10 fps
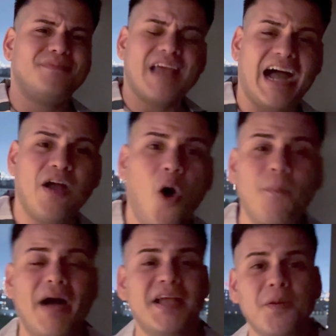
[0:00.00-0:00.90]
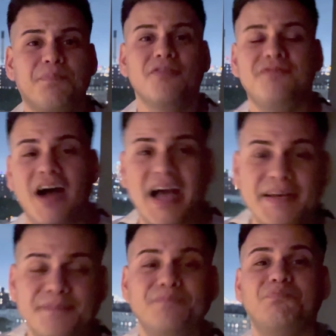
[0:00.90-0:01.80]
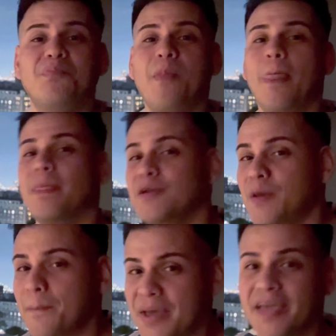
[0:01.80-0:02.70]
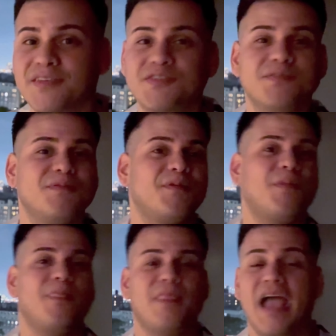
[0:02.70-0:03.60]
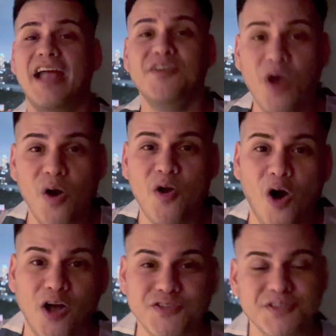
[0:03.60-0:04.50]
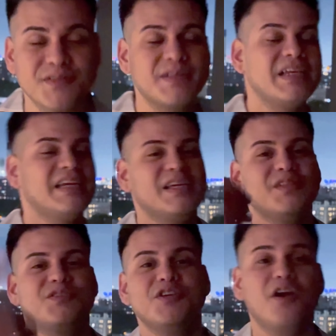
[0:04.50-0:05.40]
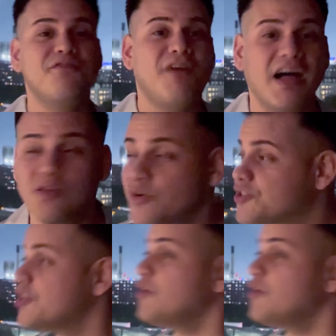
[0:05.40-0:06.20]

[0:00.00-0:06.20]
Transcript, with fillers: I hope I could provide pics at no cost to your followers and